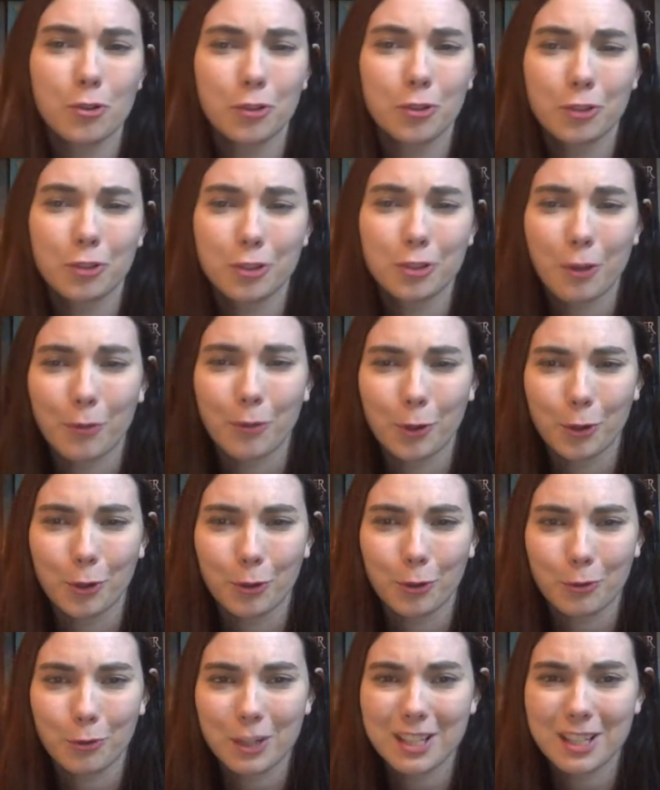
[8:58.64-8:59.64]
on stuff on
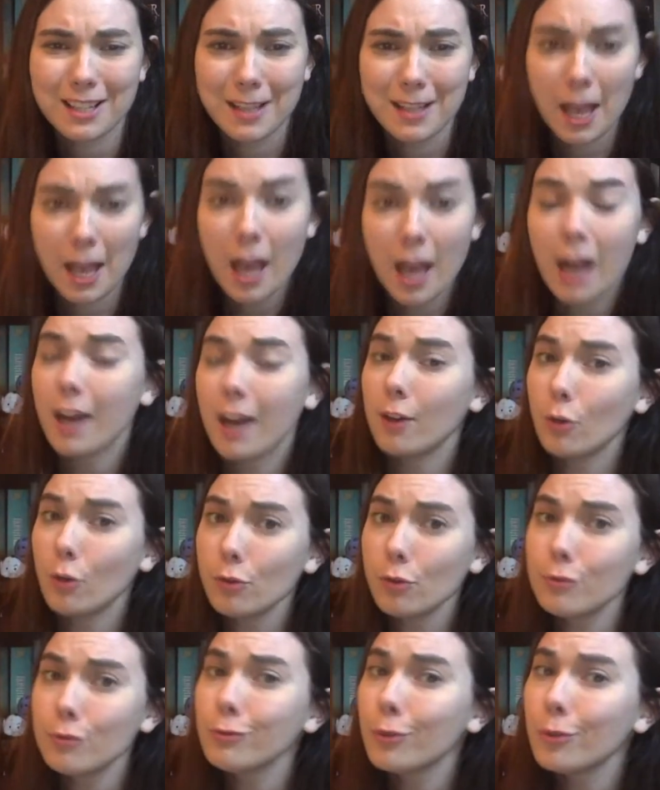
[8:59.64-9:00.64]
Goodreads is, and
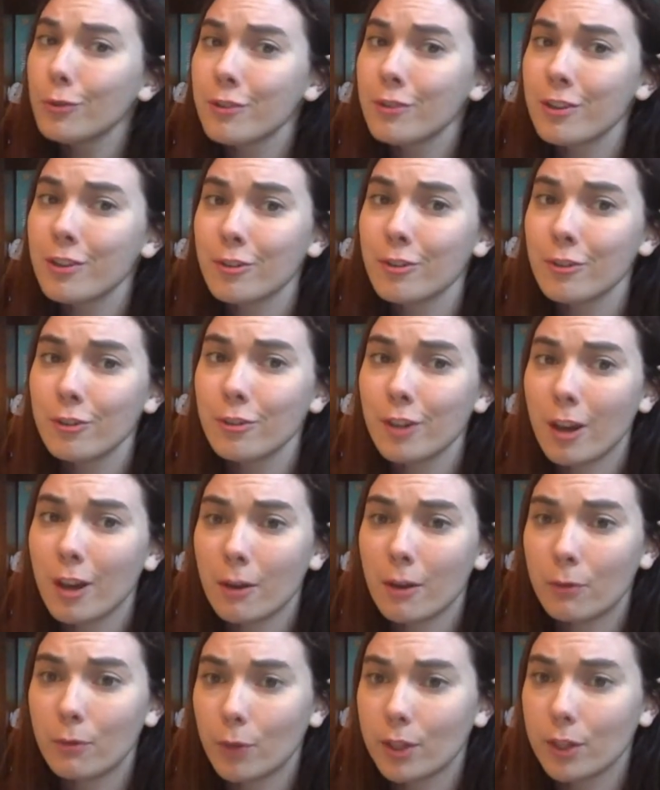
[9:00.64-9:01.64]
also know to
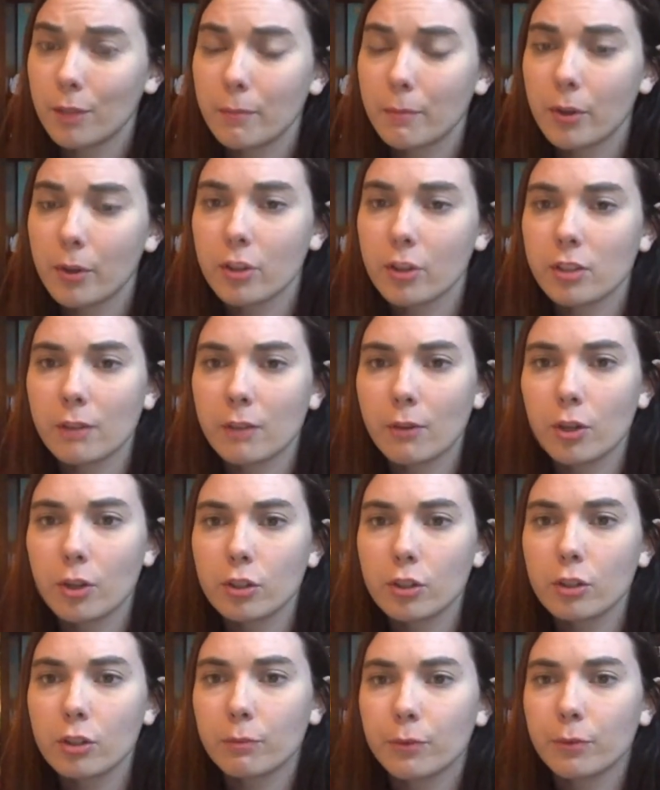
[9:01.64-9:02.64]
avoid them because I've heard
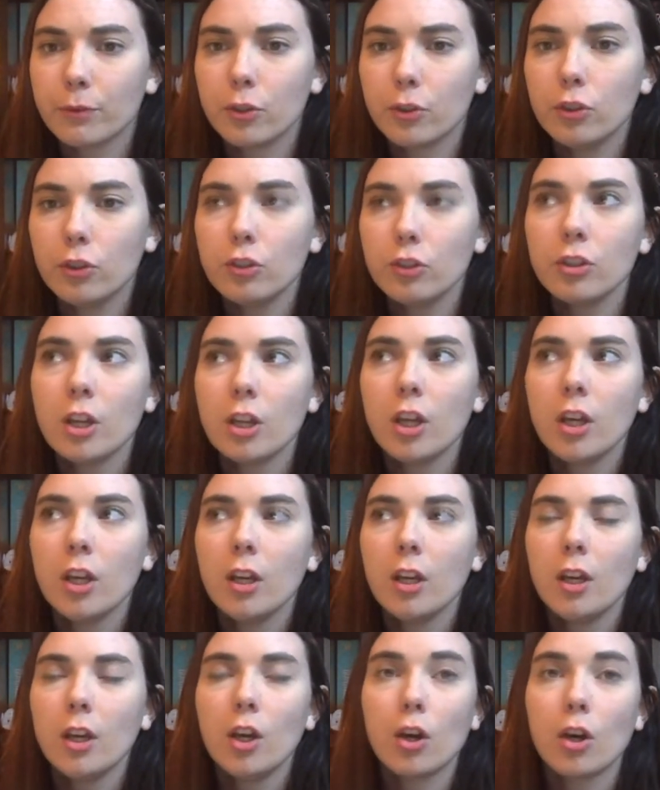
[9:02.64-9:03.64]
some reviews
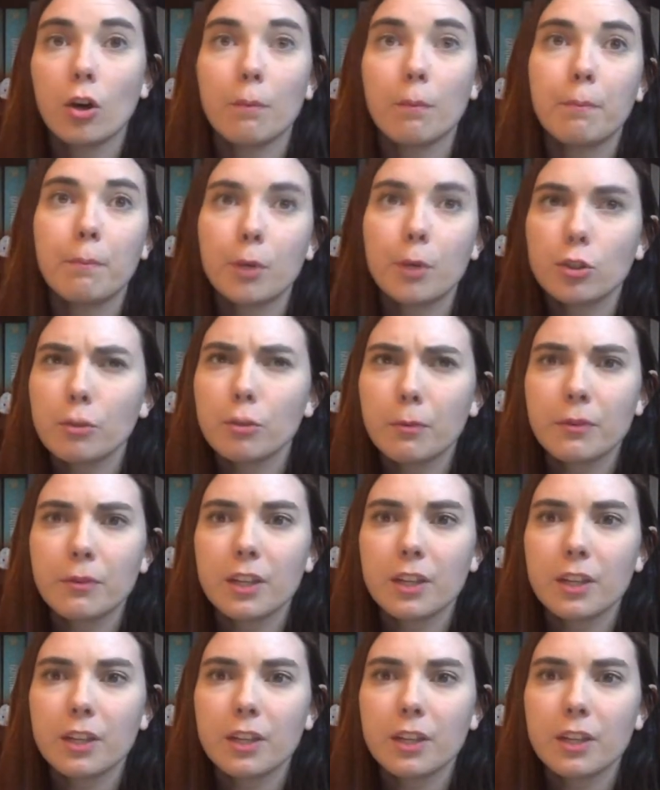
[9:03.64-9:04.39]
on Booktube over the